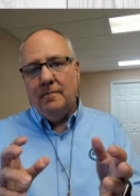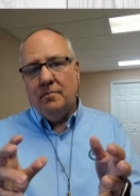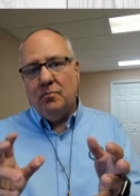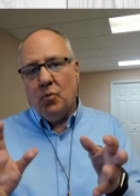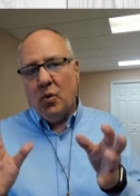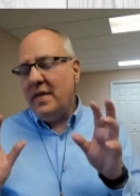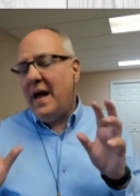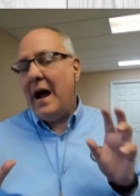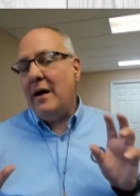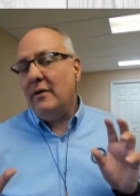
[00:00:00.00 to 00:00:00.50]

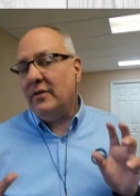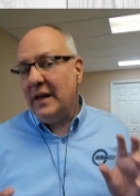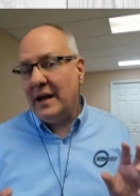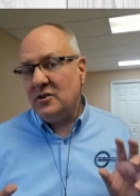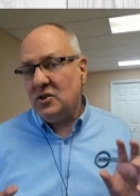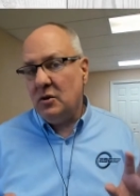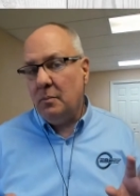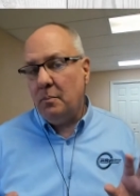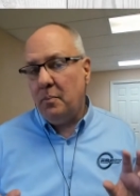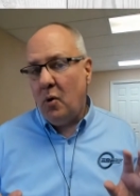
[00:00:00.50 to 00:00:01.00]
without
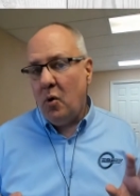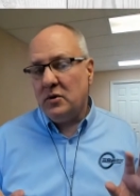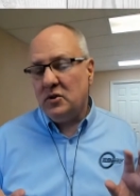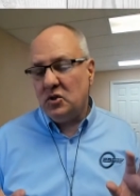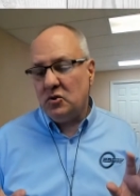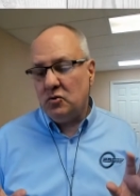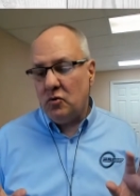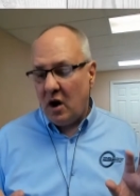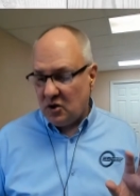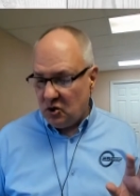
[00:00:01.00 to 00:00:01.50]
that support
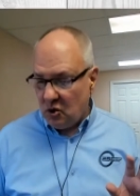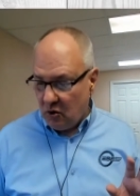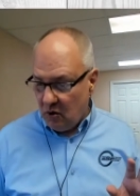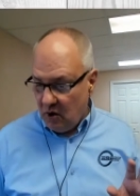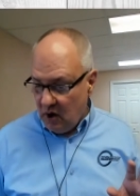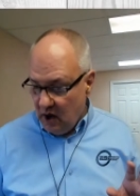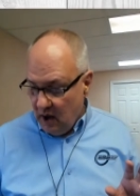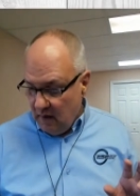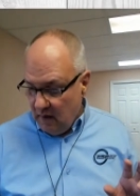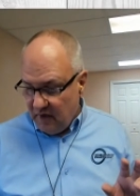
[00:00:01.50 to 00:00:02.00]
structure,
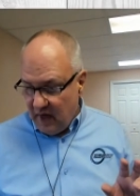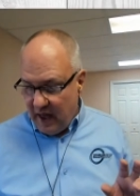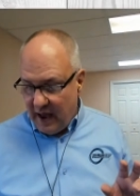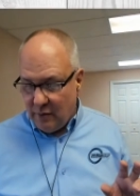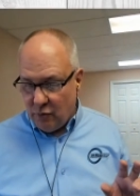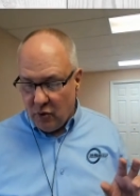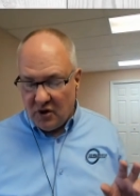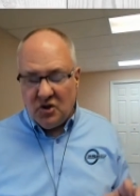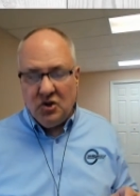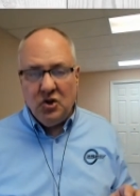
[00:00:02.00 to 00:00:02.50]
they
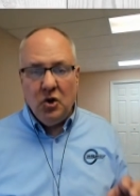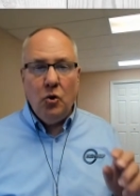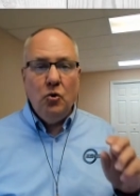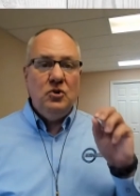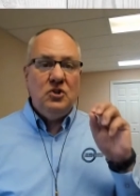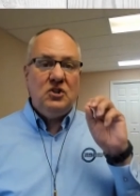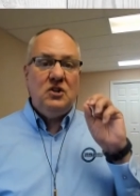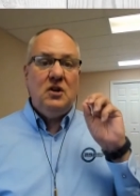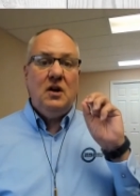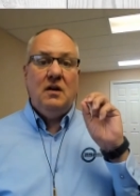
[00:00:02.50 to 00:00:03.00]

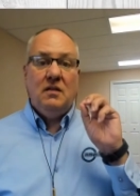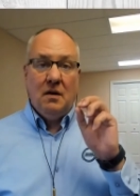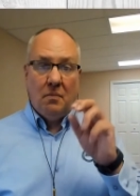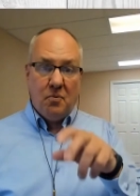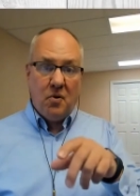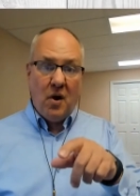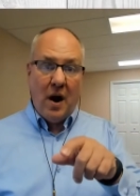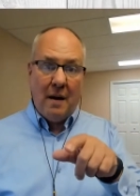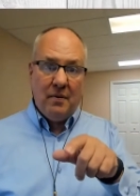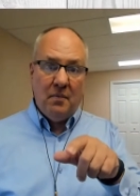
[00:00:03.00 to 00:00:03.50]
reduce the
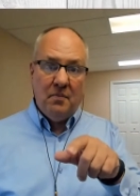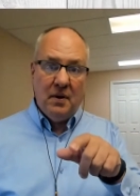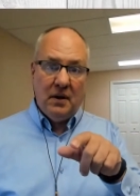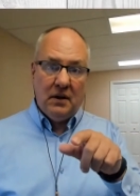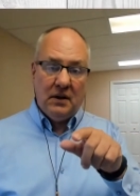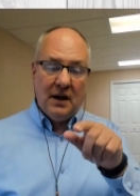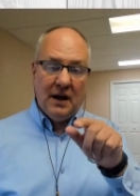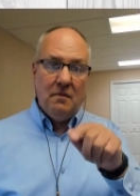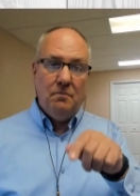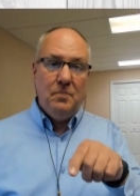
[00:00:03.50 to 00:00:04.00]

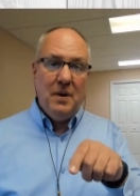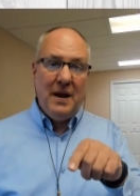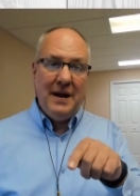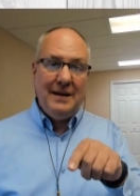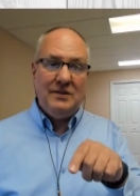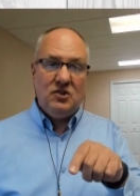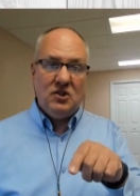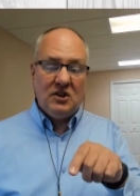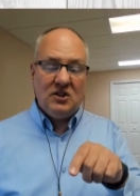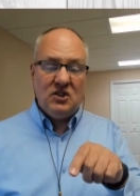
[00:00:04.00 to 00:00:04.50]
probability of
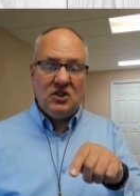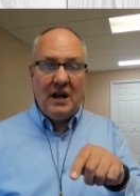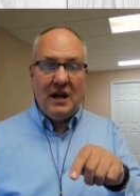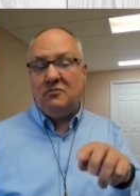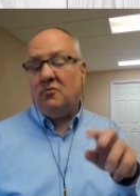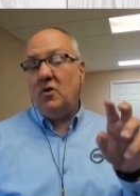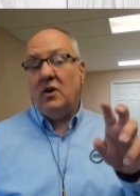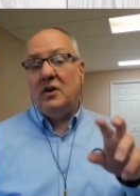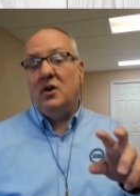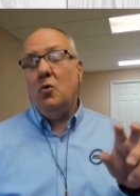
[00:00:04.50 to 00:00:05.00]
being
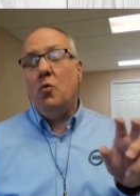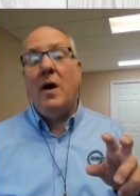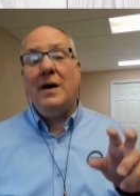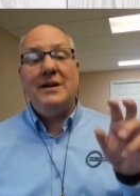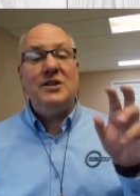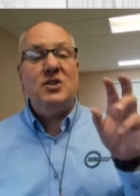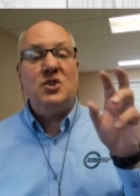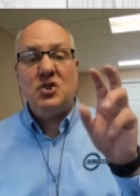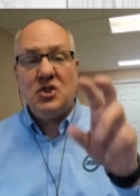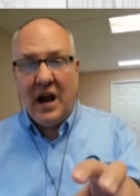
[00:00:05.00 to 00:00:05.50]
successful. You want
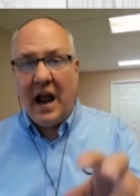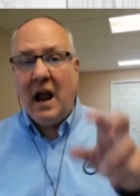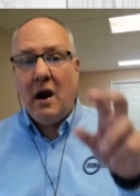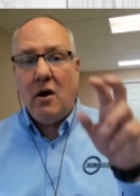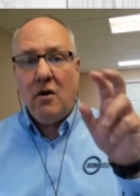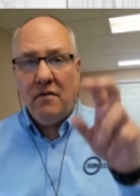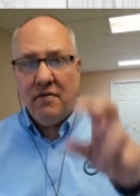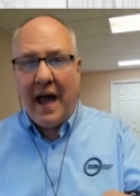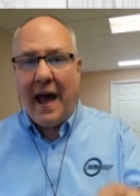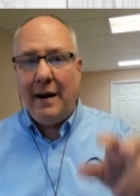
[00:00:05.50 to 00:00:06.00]
to
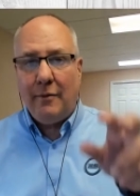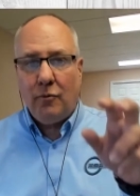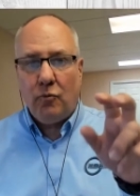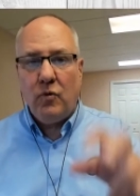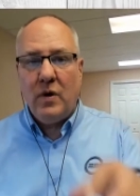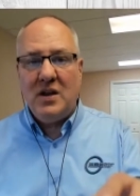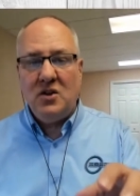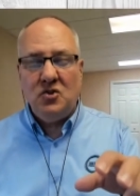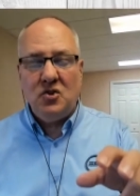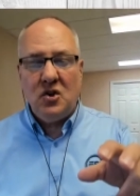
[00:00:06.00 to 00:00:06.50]
share that
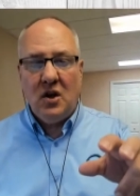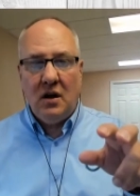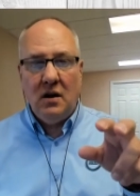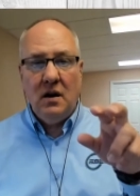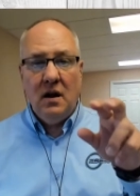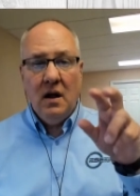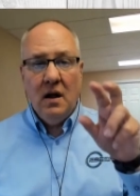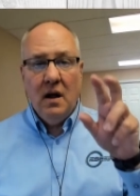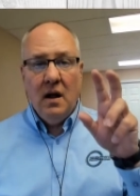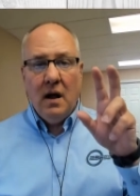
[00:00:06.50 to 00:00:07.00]

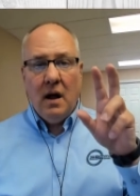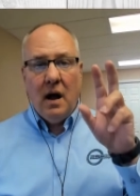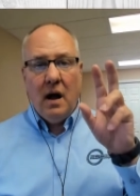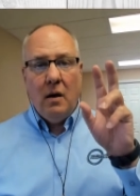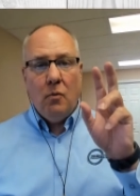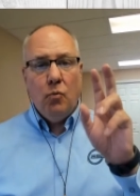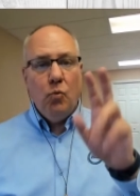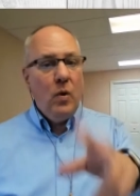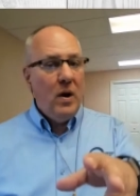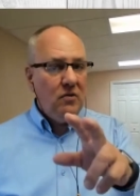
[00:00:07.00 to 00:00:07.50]
reason
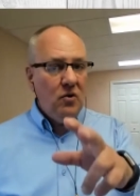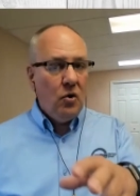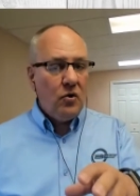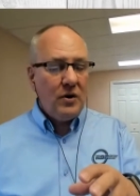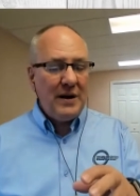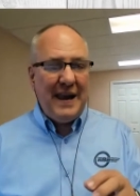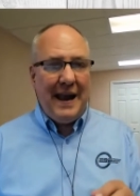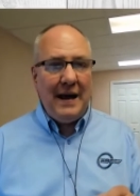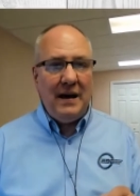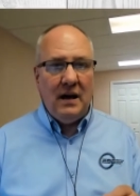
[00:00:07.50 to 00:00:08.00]
with your
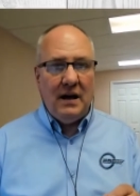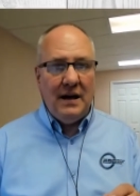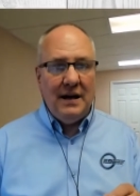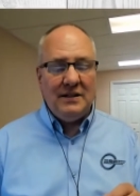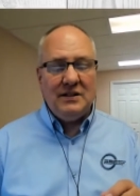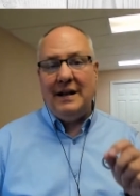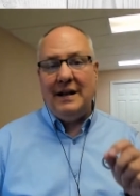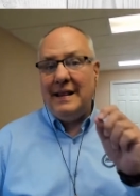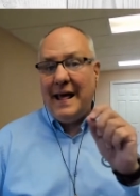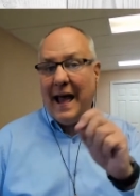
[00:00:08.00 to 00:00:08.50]

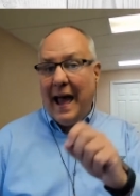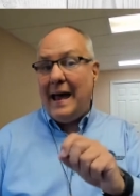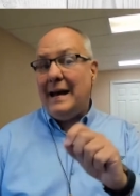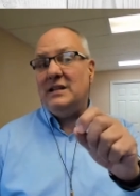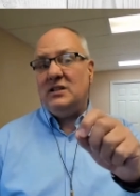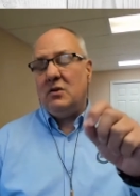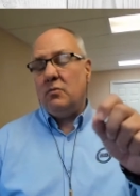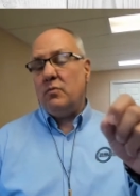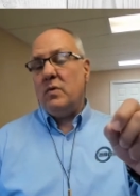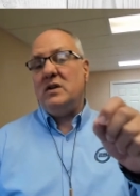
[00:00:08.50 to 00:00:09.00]
candidates, and that
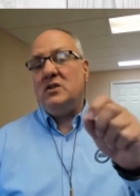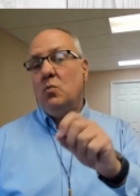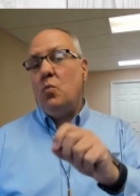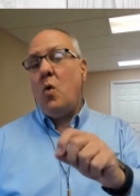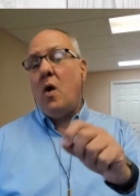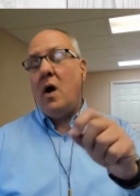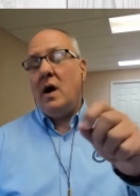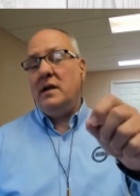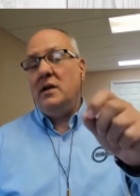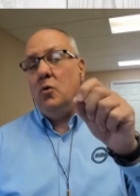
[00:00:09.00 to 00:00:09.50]
is the reason
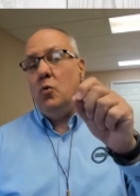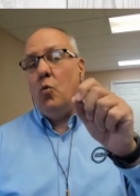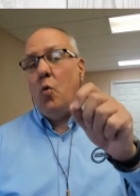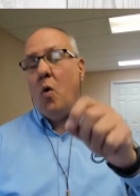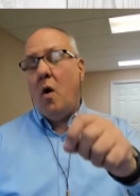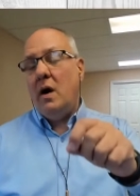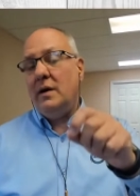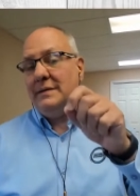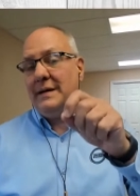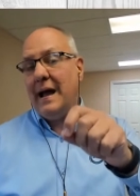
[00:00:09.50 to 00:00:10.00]
why you
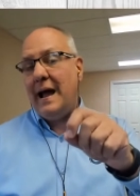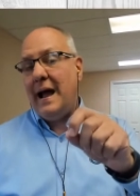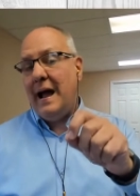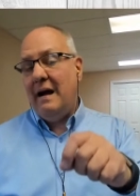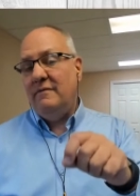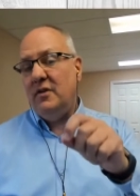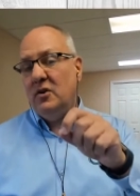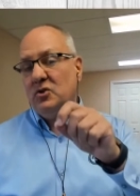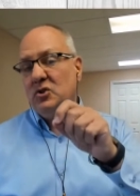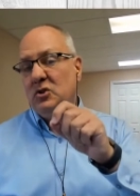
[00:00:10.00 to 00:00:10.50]
want to
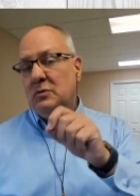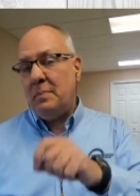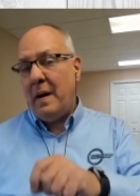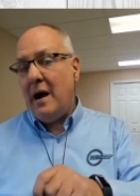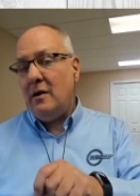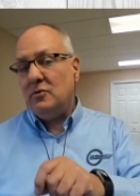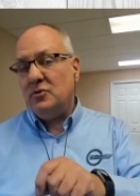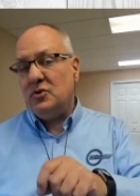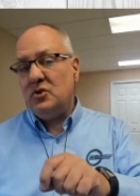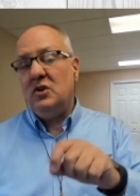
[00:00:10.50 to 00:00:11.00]
have their
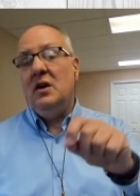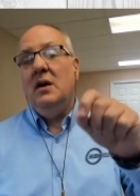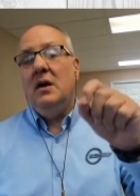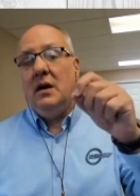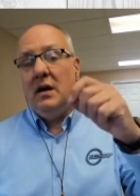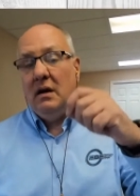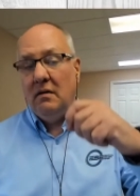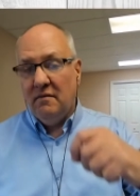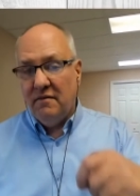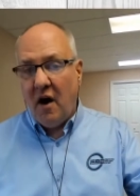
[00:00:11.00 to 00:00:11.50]
spouse
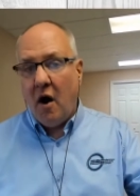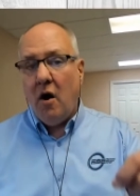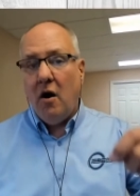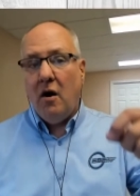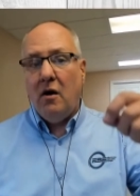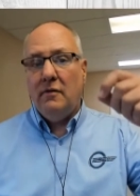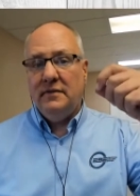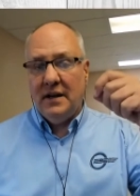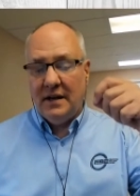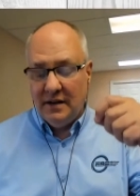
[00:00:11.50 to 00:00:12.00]

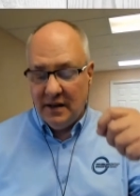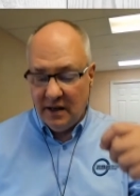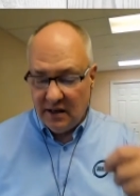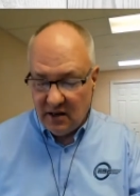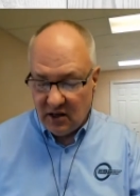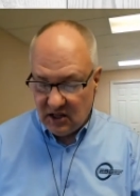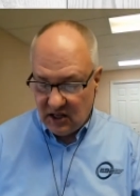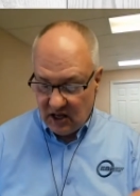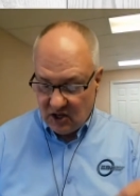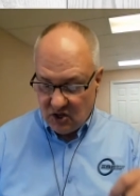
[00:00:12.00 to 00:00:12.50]
involved in the
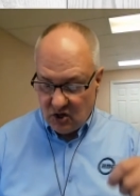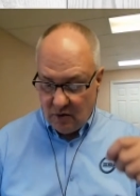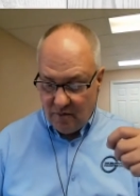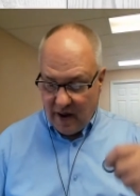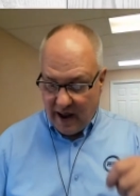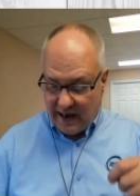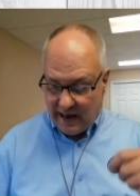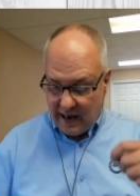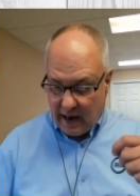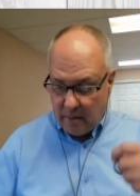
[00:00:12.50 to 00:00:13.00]

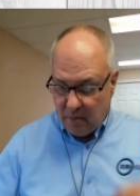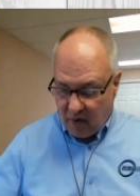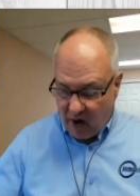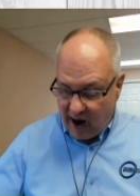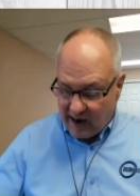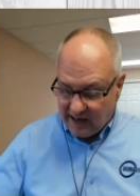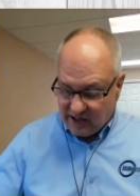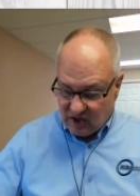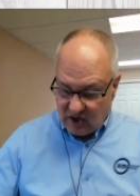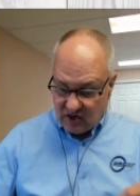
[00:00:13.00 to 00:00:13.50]
decision-making
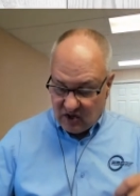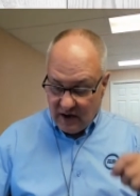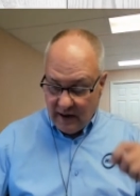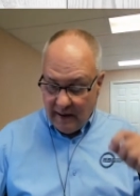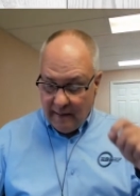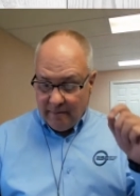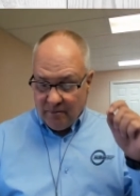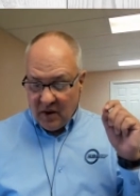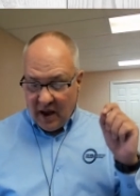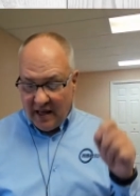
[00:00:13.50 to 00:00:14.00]
process.
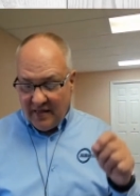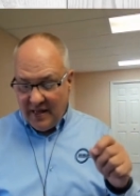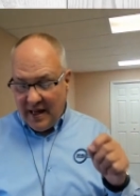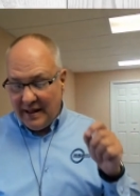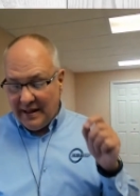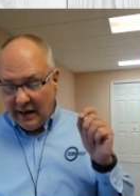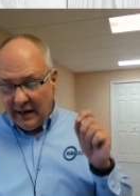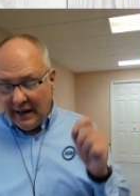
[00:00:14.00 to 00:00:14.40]
And then the